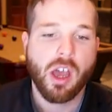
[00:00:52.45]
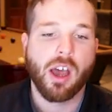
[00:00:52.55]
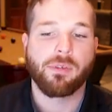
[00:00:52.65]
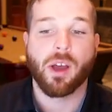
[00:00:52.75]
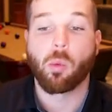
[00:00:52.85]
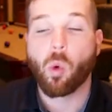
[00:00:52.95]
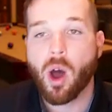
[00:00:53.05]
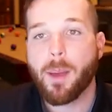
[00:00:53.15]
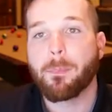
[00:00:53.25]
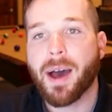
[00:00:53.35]
If I
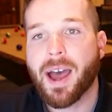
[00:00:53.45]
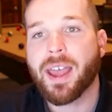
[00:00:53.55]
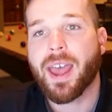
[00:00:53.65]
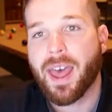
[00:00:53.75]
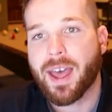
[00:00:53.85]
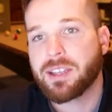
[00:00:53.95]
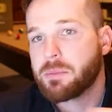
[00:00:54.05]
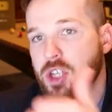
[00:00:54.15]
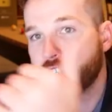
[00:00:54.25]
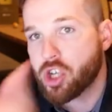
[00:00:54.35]
want my ad to
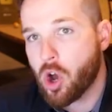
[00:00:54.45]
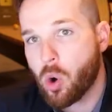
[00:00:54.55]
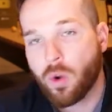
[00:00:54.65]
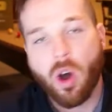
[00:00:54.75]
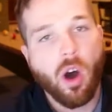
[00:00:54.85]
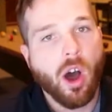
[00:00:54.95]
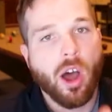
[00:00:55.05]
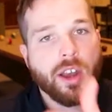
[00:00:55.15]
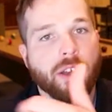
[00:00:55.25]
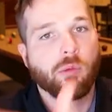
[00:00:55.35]
be shown
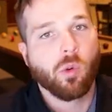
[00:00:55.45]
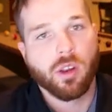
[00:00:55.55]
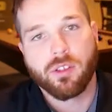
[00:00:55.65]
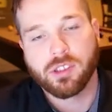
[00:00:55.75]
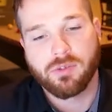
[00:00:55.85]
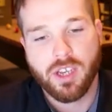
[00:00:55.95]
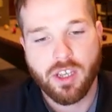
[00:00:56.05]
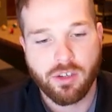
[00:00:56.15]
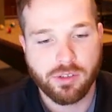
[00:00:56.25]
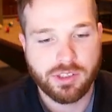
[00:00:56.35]
on one of those
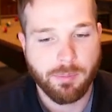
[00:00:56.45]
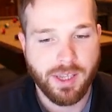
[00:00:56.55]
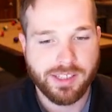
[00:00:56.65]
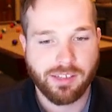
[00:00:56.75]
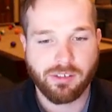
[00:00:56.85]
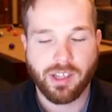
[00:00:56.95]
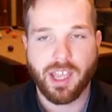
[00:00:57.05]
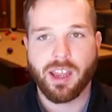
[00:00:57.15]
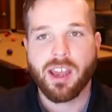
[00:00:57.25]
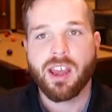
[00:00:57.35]
videos,
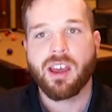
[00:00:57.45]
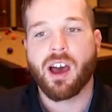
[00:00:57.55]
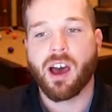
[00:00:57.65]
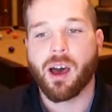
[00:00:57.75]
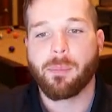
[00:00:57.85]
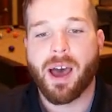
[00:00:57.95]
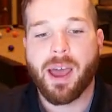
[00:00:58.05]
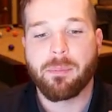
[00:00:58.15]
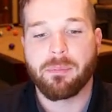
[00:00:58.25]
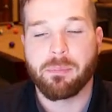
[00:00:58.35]
basically
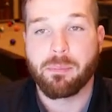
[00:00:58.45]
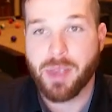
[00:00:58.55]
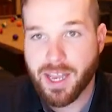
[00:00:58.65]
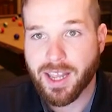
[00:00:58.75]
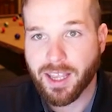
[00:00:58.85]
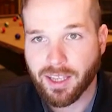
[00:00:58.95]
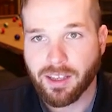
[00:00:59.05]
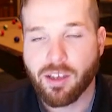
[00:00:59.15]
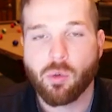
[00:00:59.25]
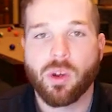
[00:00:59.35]
I'm
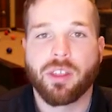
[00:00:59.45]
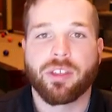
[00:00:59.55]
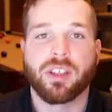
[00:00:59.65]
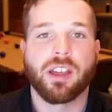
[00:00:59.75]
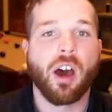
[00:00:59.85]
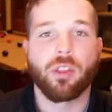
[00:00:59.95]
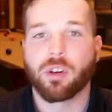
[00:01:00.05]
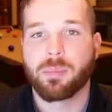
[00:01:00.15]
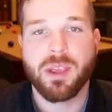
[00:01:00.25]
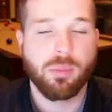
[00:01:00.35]
bidding with
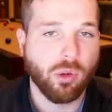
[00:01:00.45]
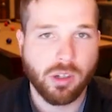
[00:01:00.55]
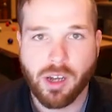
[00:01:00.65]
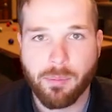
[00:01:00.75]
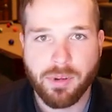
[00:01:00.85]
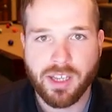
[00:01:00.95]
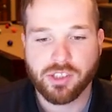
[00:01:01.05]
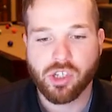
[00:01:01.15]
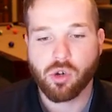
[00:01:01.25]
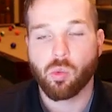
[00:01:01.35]
other people or
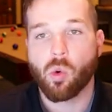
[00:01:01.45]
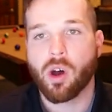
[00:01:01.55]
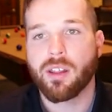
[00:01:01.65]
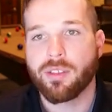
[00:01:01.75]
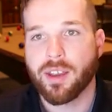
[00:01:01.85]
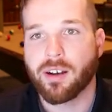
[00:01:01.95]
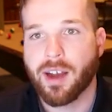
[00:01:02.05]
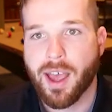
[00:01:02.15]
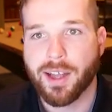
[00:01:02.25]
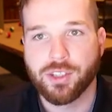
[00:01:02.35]
companies who want
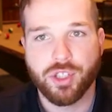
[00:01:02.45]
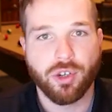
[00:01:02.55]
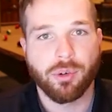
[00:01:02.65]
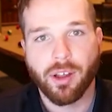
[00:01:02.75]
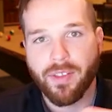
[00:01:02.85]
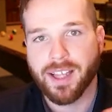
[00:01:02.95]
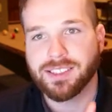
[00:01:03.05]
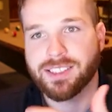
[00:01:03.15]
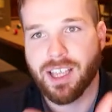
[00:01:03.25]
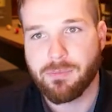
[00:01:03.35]
their ad shown on
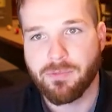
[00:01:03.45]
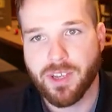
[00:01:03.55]
that same